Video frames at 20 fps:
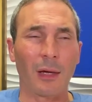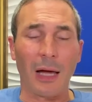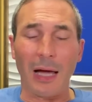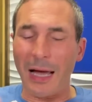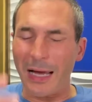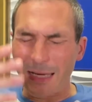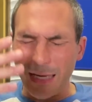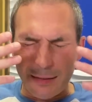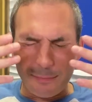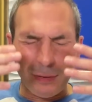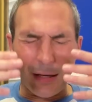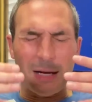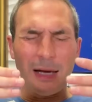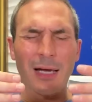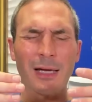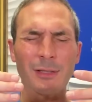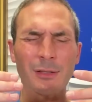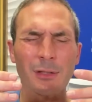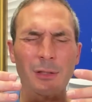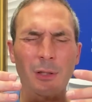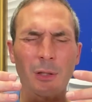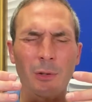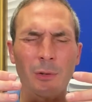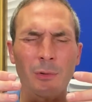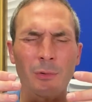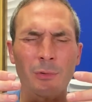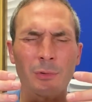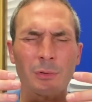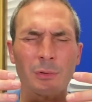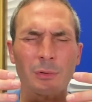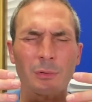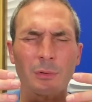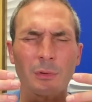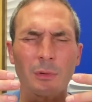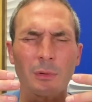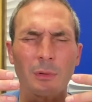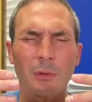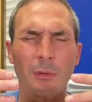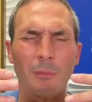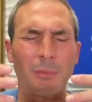I had my eyes closed,
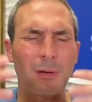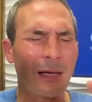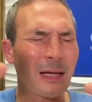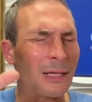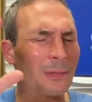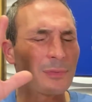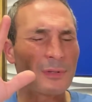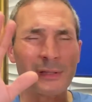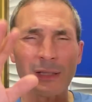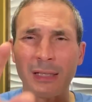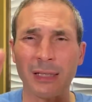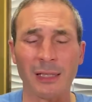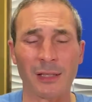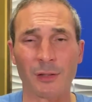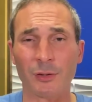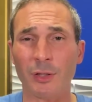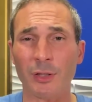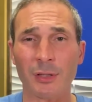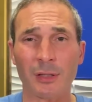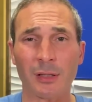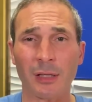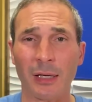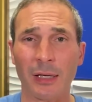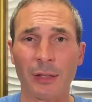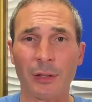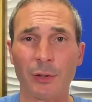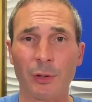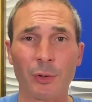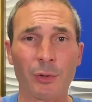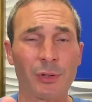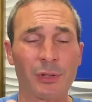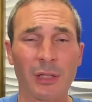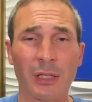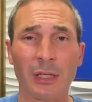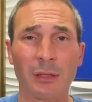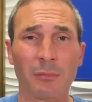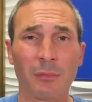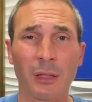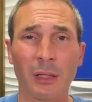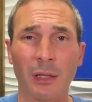but I am seeing just like you're
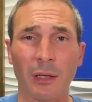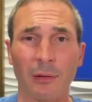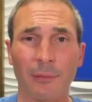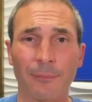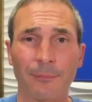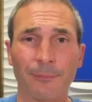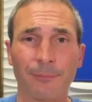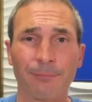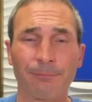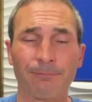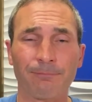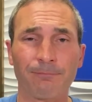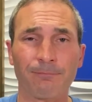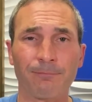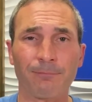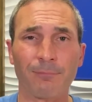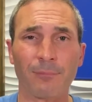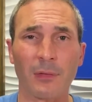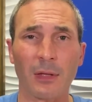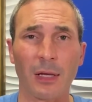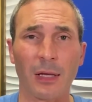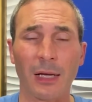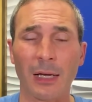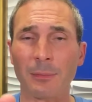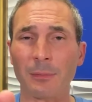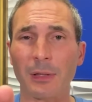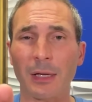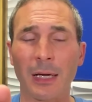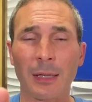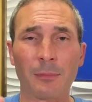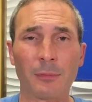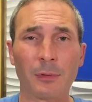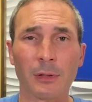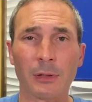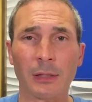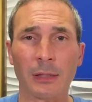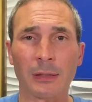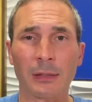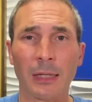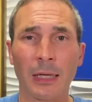seeing me. And I'm I'm
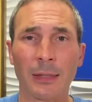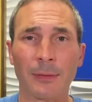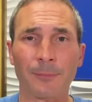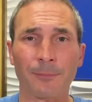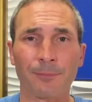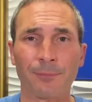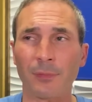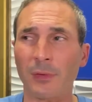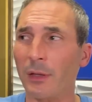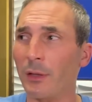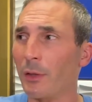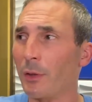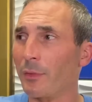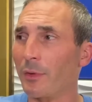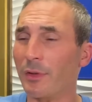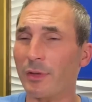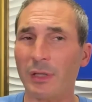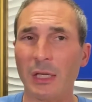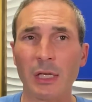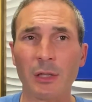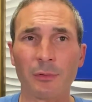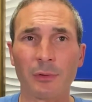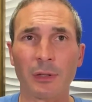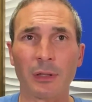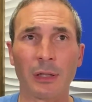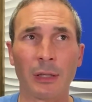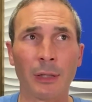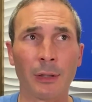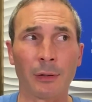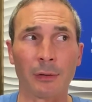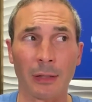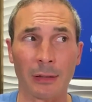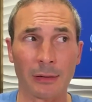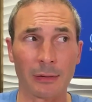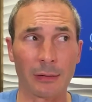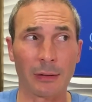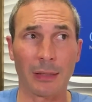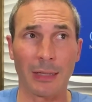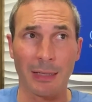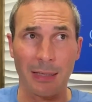looking at, you know, the scenery here
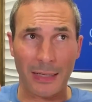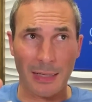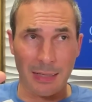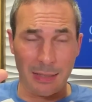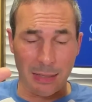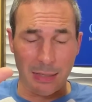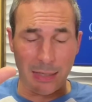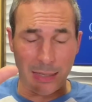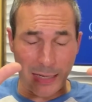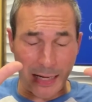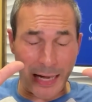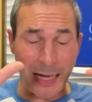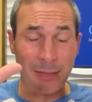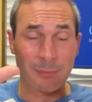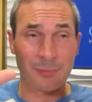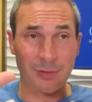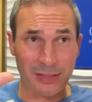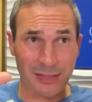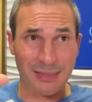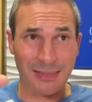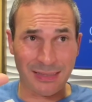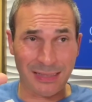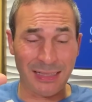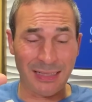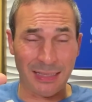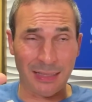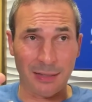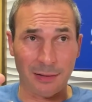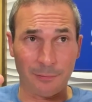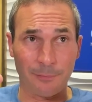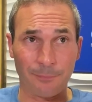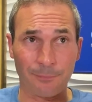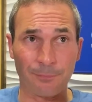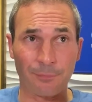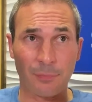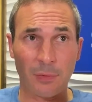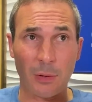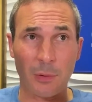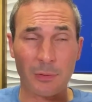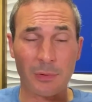like I'm seeing,
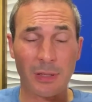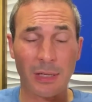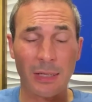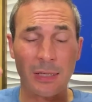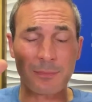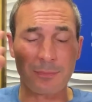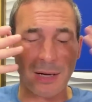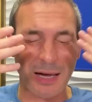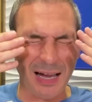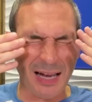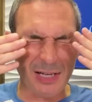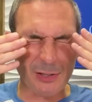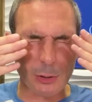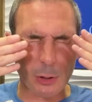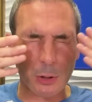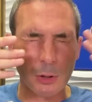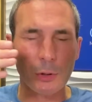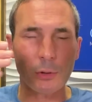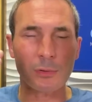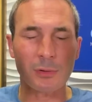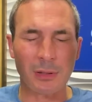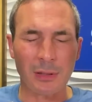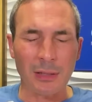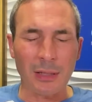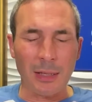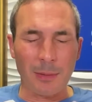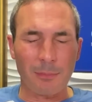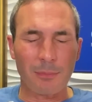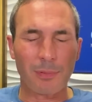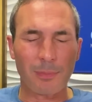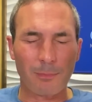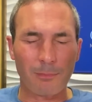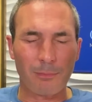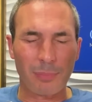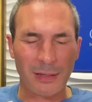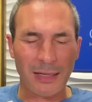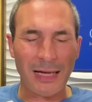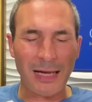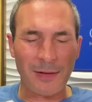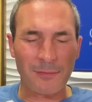okay? My eyes are closed
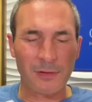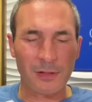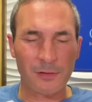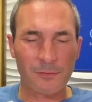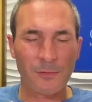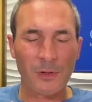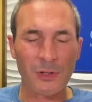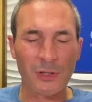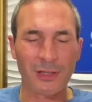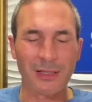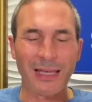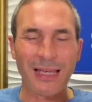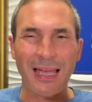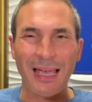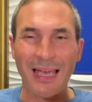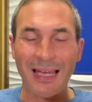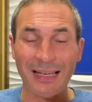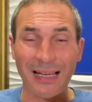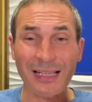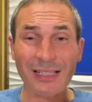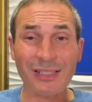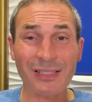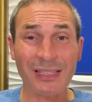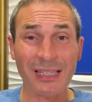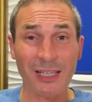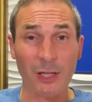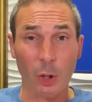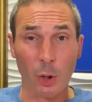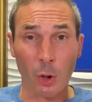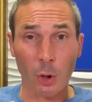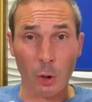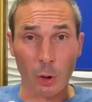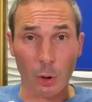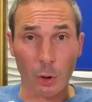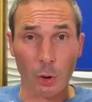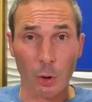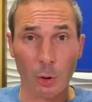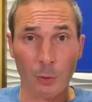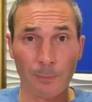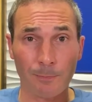but I have this vision and I see
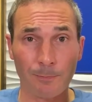her.